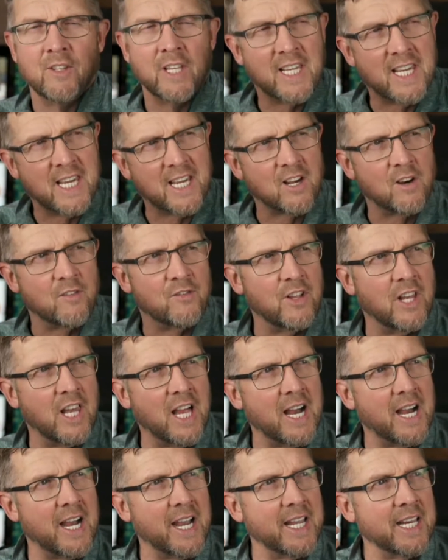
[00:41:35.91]
they kick off the
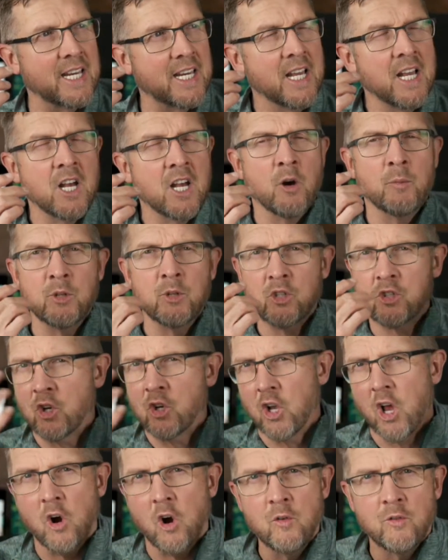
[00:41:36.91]
line and we're just
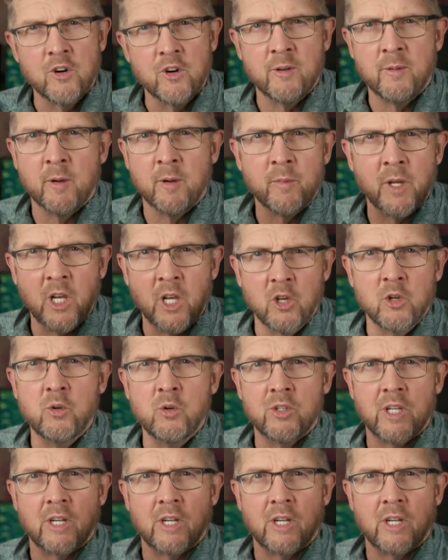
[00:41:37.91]
all over them and we lose.